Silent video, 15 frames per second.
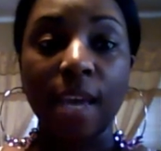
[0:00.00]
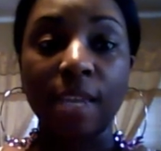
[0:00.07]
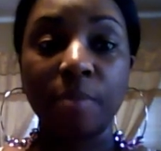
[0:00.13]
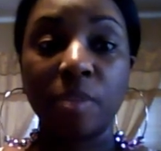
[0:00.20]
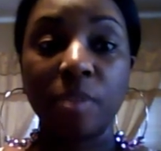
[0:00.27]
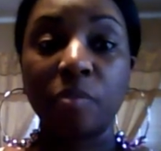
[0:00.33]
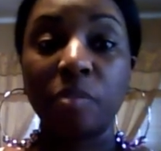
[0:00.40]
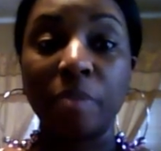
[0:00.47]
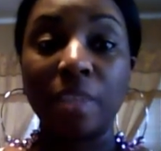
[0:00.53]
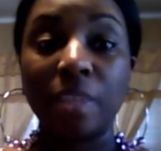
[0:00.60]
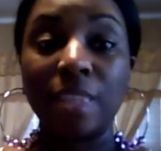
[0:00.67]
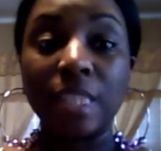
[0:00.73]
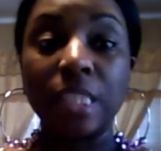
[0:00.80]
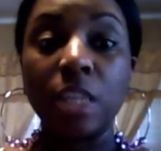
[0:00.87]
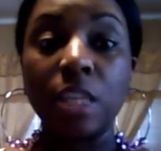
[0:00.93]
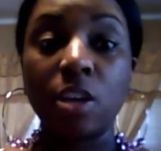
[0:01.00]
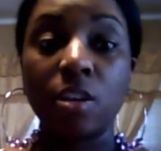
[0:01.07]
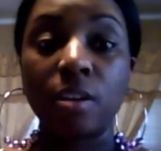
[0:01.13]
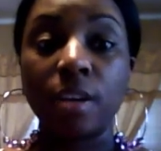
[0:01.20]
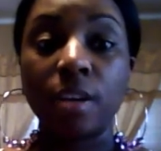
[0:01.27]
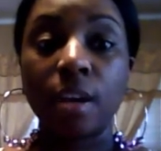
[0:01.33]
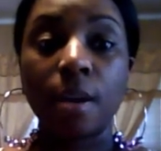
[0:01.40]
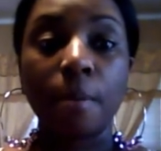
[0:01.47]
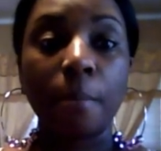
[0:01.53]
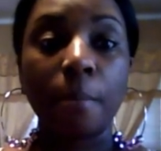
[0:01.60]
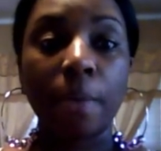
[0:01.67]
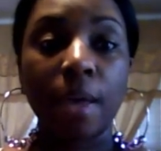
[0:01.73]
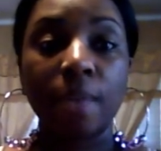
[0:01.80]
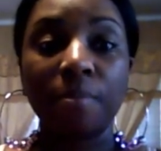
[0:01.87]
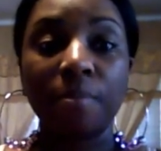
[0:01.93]
I didn't mean it could be this long,
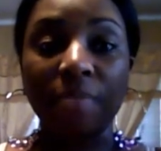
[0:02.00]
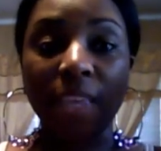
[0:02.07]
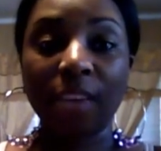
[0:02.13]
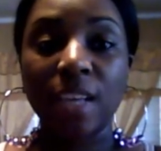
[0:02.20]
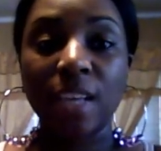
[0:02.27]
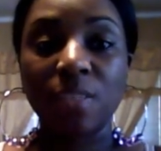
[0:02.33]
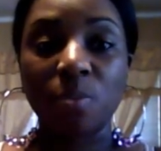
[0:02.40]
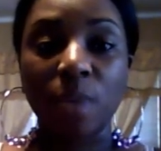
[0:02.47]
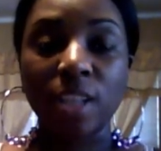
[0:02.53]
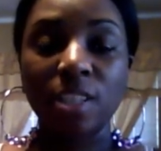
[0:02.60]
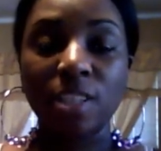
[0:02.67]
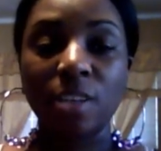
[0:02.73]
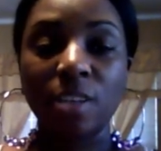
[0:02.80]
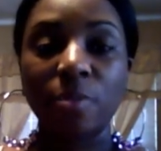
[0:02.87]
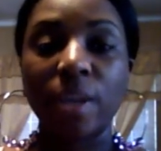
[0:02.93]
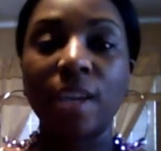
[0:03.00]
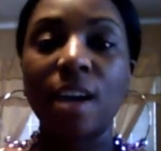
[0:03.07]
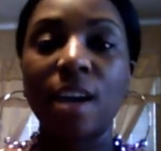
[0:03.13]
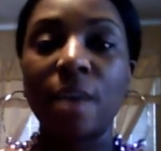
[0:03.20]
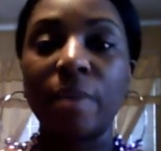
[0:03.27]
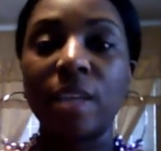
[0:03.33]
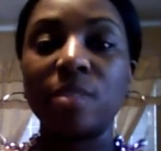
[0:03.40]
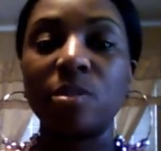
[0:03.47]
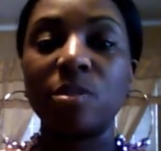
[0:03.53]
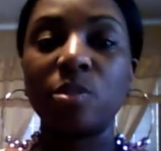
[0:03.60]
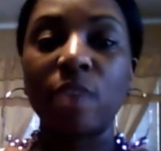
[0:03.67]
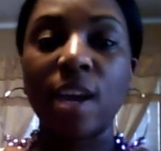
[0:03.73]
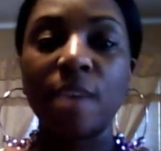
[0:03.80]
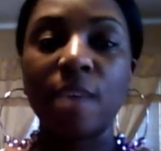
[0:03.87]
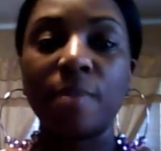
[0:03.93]
but thank you guys for watching. Rate, comment, and
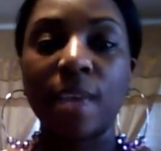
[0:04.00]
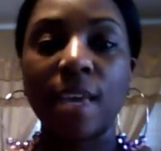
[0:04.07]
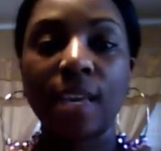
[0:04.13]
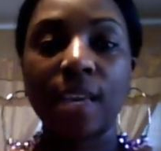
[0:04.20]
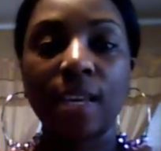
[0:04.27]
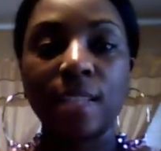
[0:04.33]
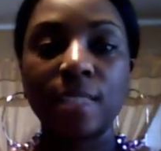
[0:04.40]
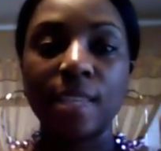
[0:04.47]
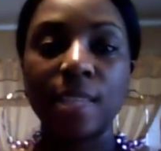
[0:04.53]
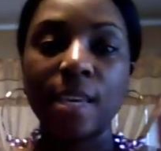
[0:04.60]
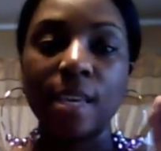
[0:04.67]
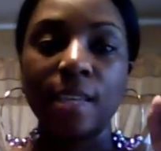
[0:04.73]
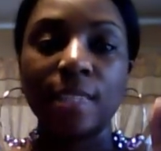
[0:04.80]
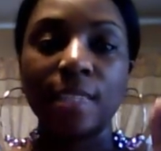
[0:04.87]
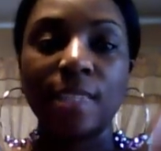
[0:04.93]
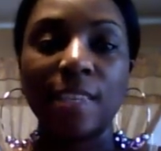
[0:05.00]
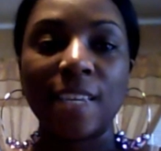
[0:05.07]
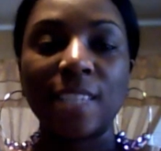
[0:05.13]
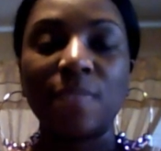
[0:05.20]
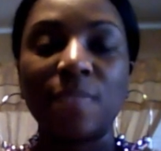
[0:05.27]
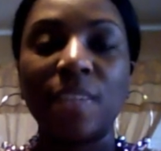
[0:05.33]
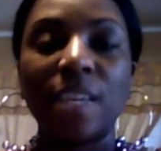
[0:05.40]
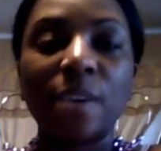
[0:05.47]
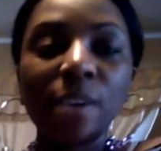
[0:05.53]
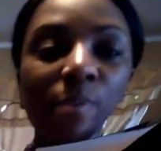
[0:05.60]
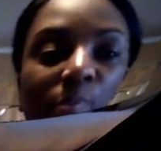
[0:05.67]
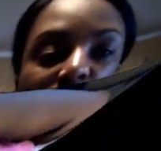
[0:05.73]
subscribe, and see you next video.